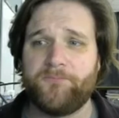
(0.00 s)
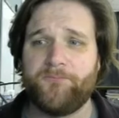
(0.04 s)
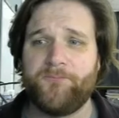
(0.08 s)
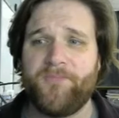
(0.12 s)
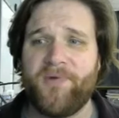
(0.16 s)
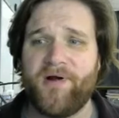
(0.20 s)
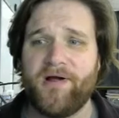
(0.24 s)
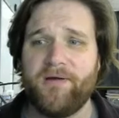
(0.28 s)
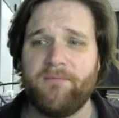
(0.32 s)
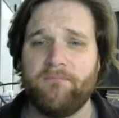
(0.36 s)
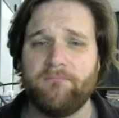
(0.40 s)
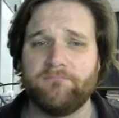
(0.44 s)

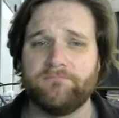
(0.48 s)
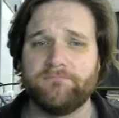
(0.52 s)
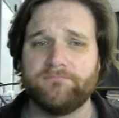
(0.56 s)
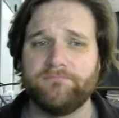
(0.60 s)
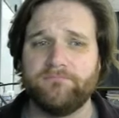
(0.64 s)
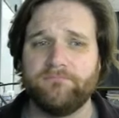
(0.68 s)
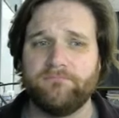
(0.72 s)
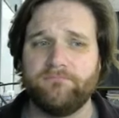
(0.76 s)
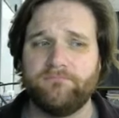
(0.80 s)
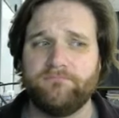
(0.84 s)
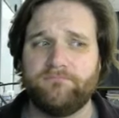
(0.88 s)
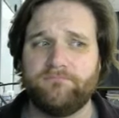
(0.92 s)
but
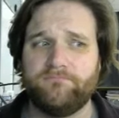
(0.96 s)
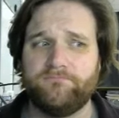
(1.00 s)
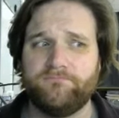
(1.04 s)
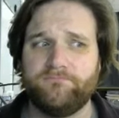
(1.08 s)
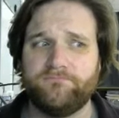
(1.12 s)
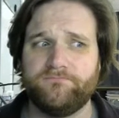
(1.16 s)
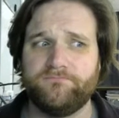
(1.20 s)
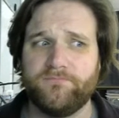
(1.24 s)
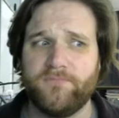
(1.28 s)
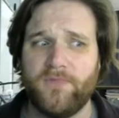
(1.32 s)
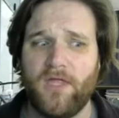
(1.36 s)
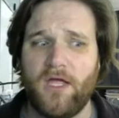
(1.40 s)

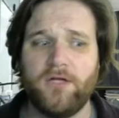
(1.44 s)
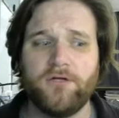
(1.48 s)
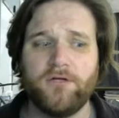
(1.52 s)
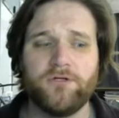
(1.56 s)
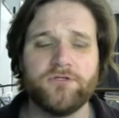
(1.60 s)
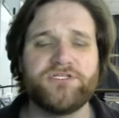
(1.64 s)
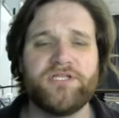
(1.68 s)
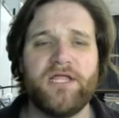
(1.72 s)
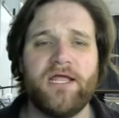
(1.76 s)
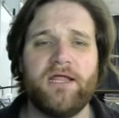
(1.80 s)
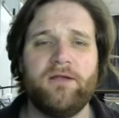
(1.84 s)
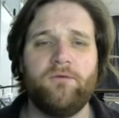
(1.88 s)

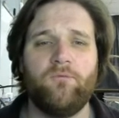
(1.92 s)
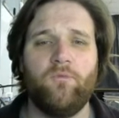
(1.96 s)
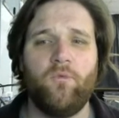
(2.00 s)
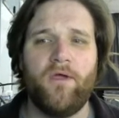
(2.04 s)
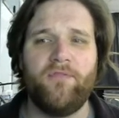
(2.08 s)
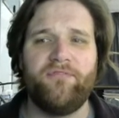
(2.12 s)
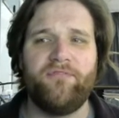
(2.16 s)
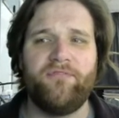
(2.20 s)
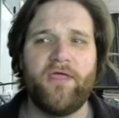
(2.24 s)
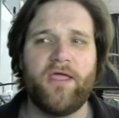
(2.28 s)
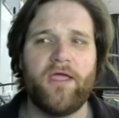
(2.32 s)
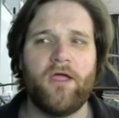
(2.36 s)
understand
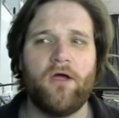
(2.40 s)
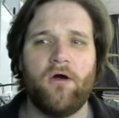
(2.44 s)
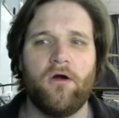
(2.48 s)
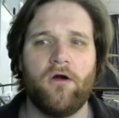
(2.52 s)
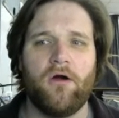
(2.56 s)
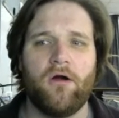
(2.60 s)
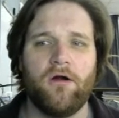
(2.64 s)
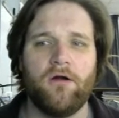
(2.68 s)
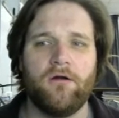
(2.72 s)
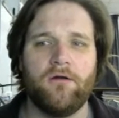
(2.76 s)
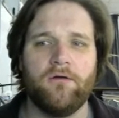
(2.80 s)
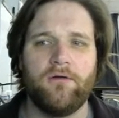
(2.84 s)
what they
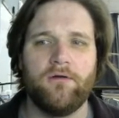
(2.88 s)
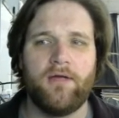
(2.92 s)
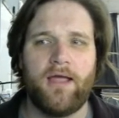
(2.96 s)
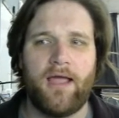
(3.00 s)
are,